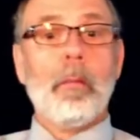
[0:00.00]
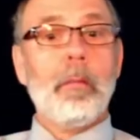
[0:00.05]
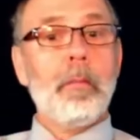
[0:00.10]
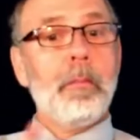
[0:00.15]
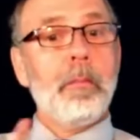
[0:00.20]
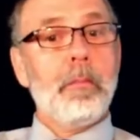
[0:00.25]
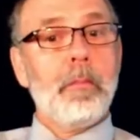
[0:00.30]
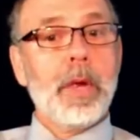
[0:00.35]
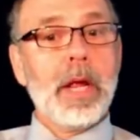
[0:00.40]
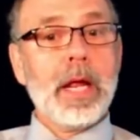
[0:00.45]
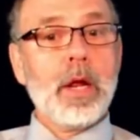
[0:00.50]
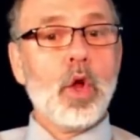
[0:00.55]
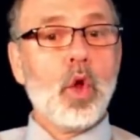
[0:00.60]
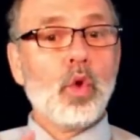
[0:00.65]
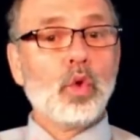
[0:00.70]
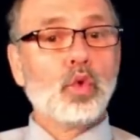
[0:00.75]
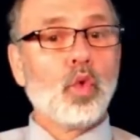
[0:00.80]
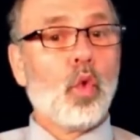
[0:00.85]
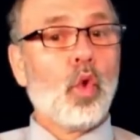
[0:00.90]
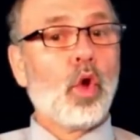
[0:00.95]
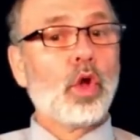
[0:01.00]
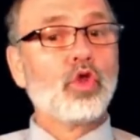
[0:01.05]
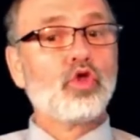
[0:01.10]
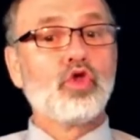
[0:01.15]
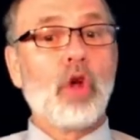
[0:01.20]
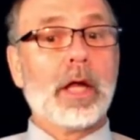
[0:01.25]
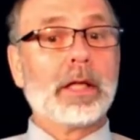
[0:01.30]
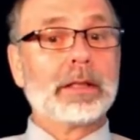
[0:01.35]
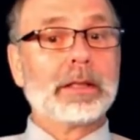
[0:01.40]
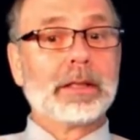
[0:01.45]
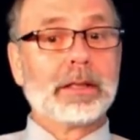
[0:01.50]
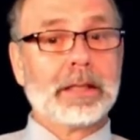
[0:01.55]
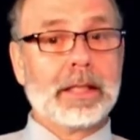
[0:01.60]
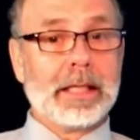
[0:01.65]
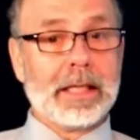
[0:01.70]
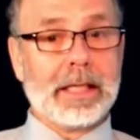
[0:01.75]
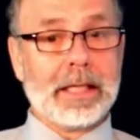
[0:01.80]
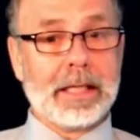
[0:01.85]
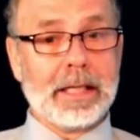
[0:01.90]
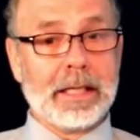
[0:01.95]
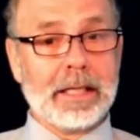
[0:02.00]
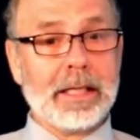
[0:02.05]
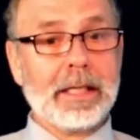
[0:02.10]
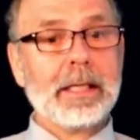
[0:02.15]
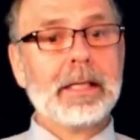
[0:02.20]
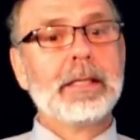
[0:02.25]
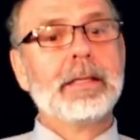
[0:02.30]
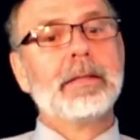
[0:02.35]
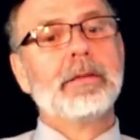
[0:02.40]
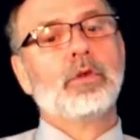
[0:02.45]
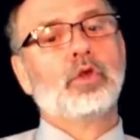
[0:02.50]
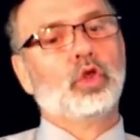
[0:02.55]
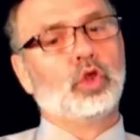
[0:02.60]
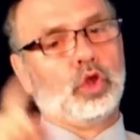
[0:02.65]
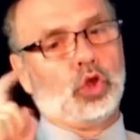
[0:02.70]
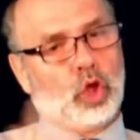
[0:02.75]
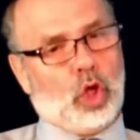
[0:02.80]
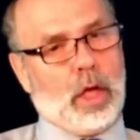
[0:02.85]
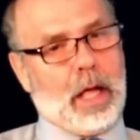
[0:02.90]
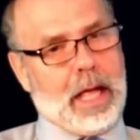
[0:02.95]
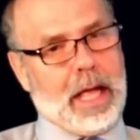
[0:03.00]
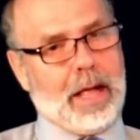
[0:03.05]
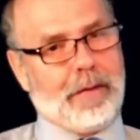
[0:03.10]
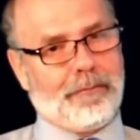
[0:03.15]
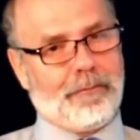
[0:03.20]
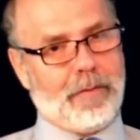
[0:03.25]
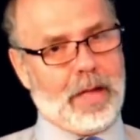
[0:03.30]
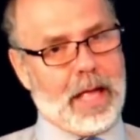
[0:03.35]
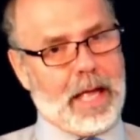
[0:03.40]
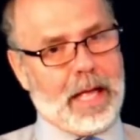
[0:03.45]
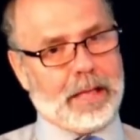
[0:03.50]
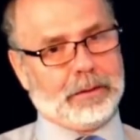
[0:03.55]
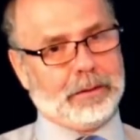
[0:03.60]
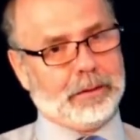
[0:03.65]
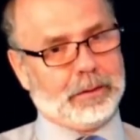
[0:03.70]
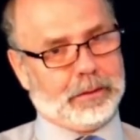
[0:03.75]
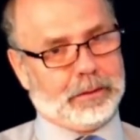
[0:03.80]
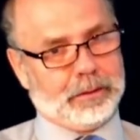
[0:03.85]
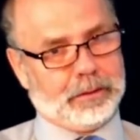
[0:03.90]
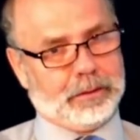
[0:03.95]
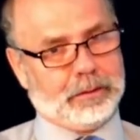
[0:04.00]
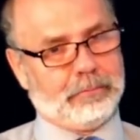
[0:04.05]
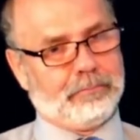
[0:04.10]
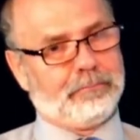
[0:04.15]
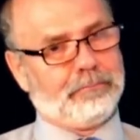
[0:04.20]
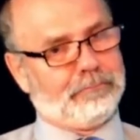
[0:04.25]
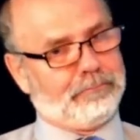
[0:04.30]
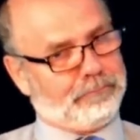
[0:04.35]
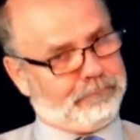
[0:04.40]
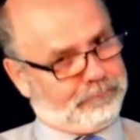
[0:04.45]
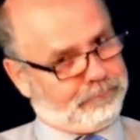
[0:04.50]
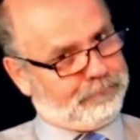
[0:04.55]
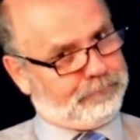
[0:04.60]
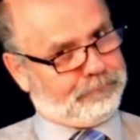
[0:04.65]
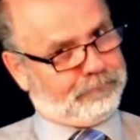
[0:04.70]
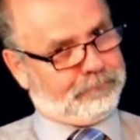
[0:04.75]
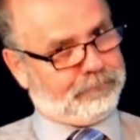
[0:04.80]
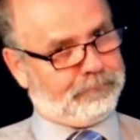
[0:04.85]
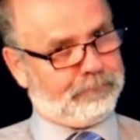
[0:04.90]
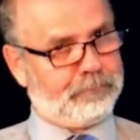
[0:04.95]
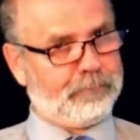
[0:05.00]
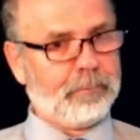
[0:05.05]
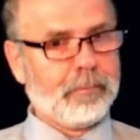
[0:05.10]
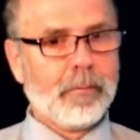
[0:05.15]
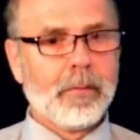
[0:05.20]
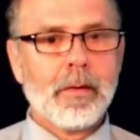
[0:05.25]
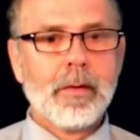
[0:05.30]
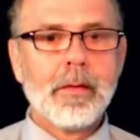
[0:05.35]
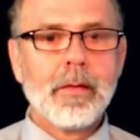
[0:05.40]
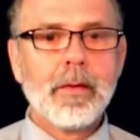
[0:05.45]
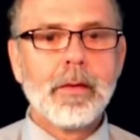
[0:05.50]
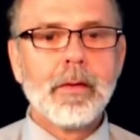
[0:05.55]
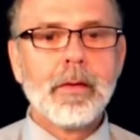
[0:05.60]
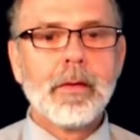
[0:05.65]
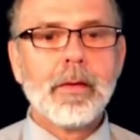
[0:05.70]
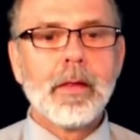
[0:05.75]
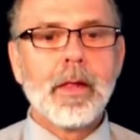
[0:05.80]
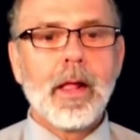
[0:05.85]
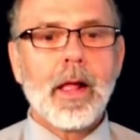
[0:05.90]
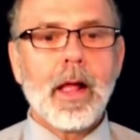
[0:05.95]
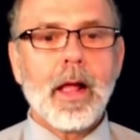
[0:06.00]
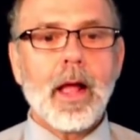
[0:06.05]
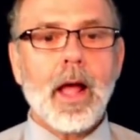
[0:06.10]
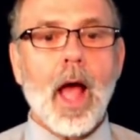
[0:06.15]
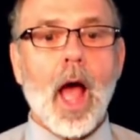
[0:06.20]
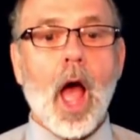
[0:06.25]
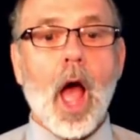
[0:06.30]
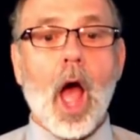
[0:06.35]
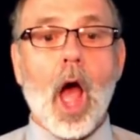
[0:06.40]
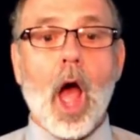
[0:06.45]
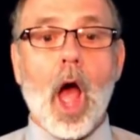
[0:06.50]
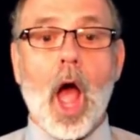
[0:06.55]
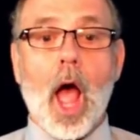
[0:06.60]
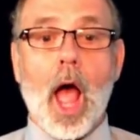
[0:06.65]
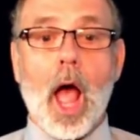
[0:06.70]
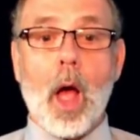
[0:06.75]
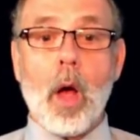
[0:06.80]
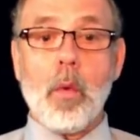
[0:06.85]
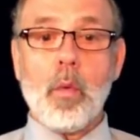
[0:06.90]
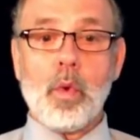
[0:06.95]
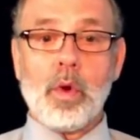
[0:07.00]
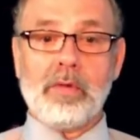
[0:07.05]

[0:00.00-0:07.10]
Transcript: who's running in a municipal election, or meet with a school board trustee, access is required.